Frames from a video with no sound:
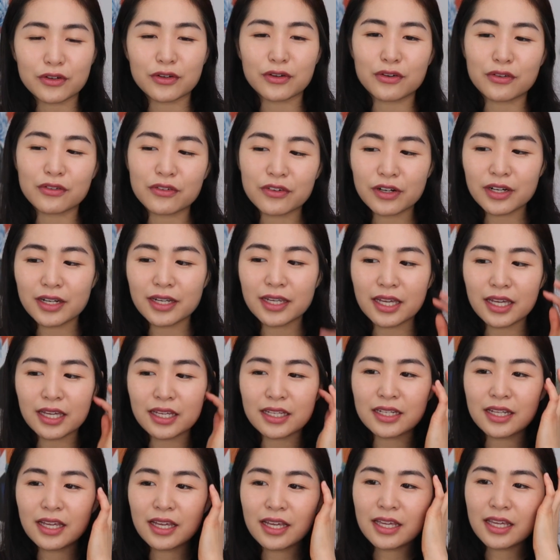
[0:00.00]
and over
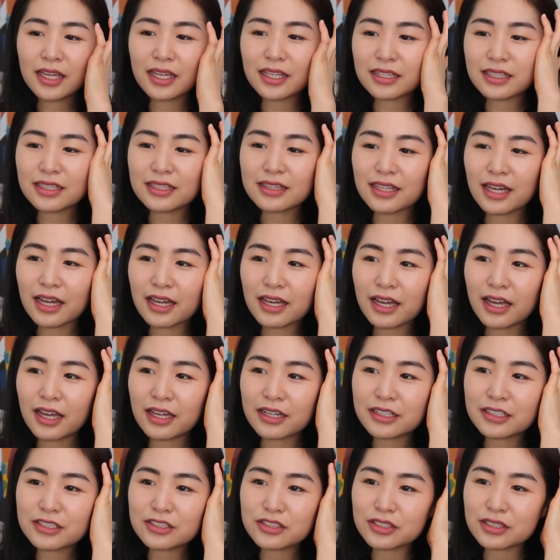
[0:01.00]
again, and then that
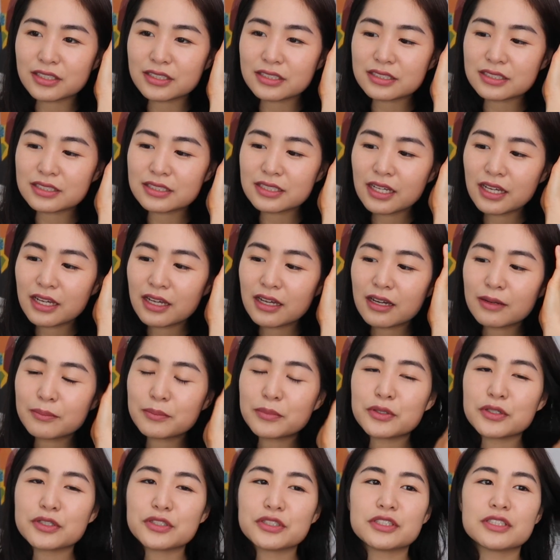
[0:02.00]
kind of just
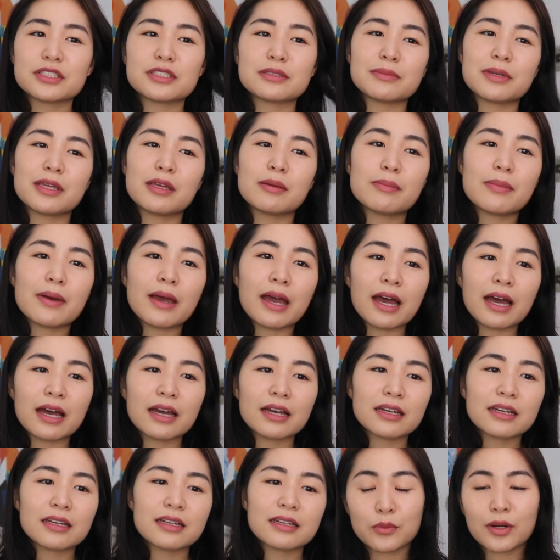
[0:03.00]
pushes me
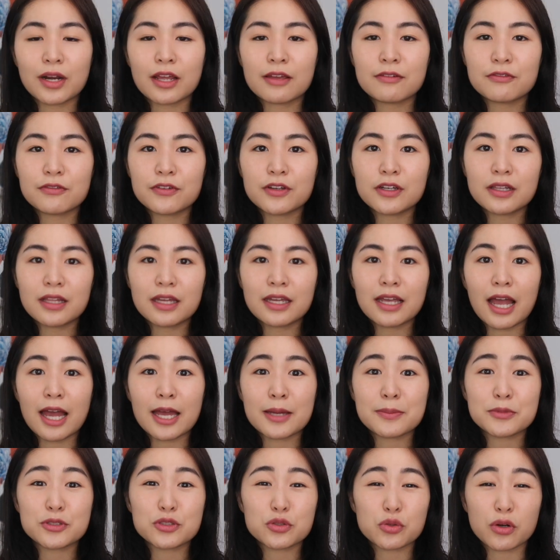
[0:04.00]
back. When I feel like
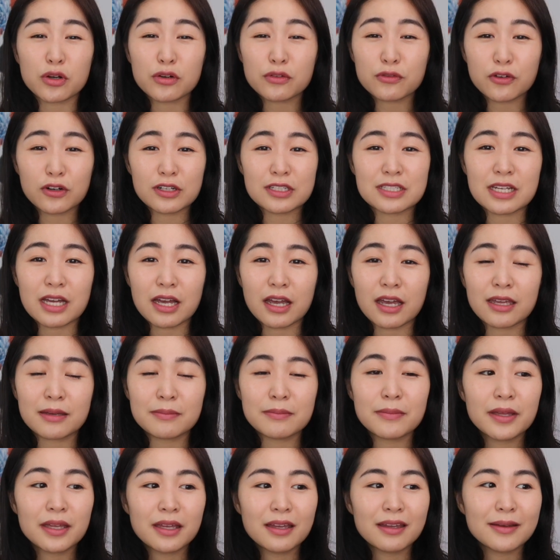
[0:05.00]
I'm short for
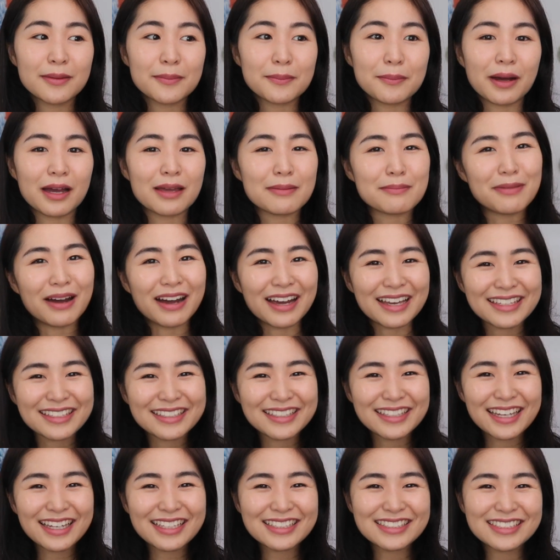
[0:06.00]
time, my
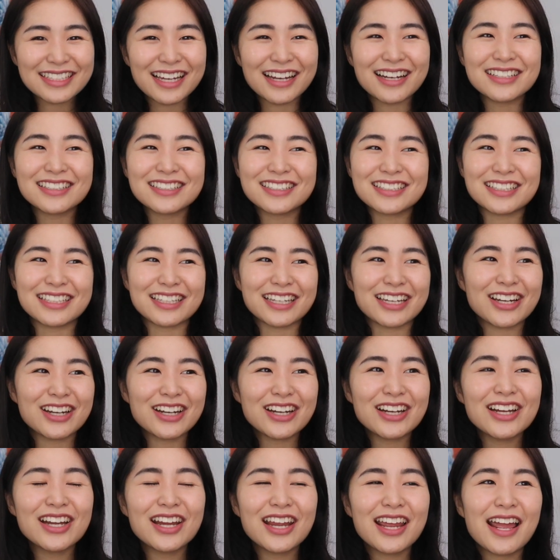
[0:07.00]
mind gets
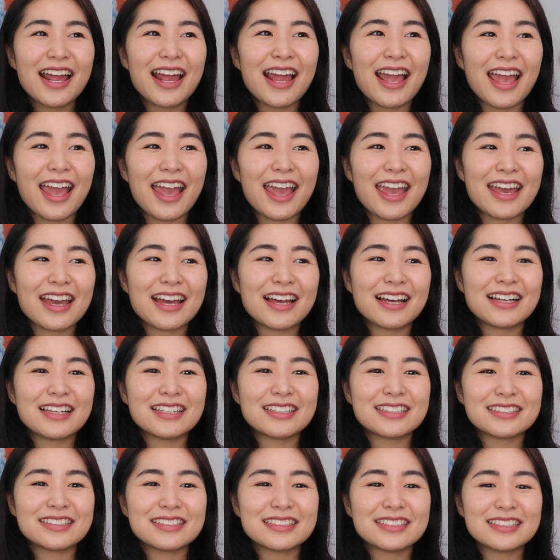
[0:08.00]
unclear,
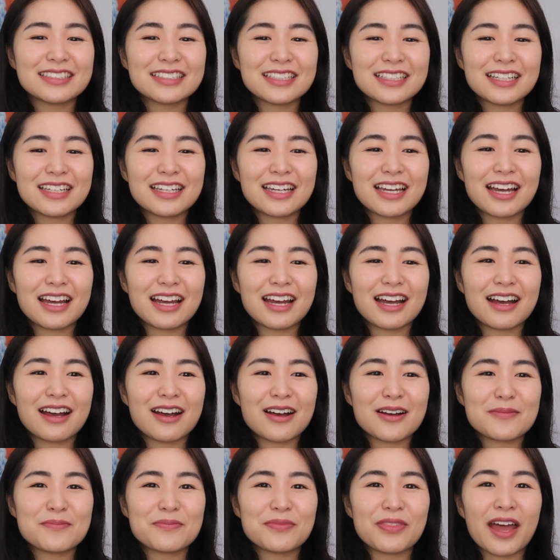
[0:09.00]
and
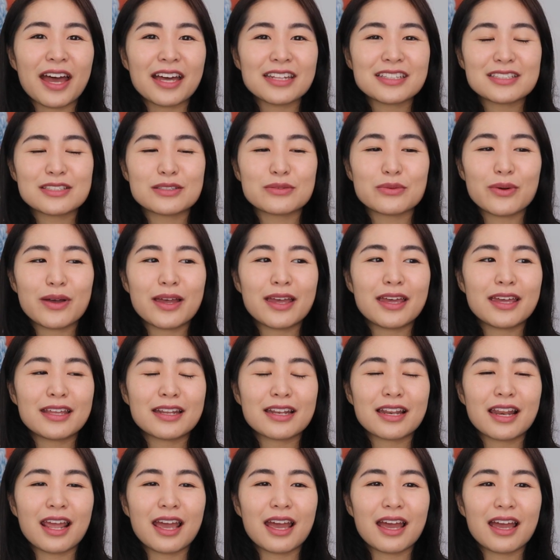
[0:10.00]
that's
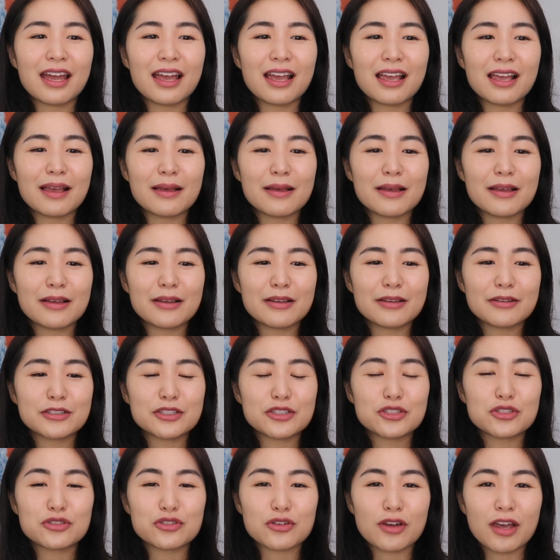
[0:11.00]
when
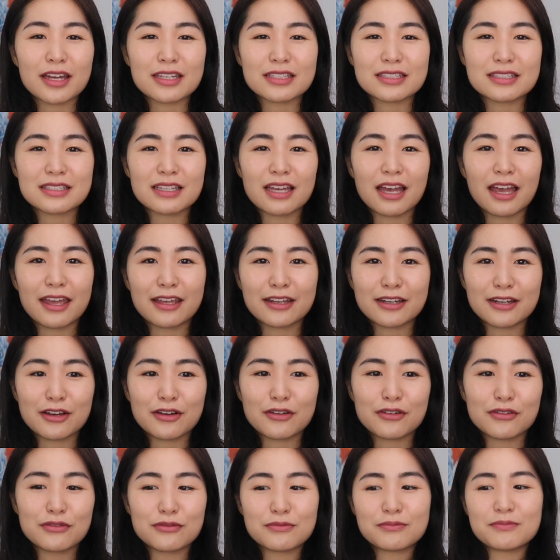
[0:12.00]
stress kind
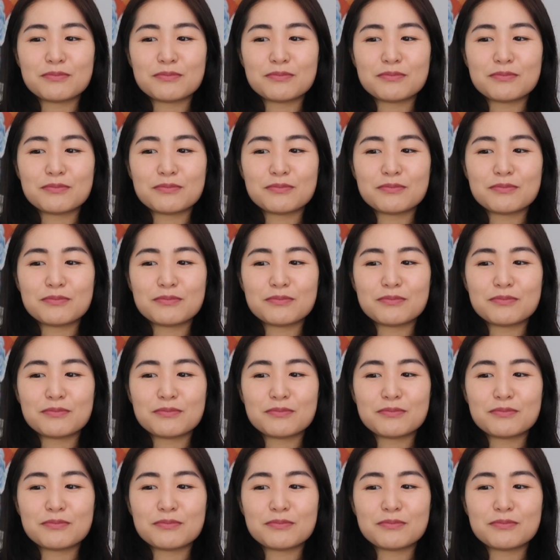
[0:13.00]
of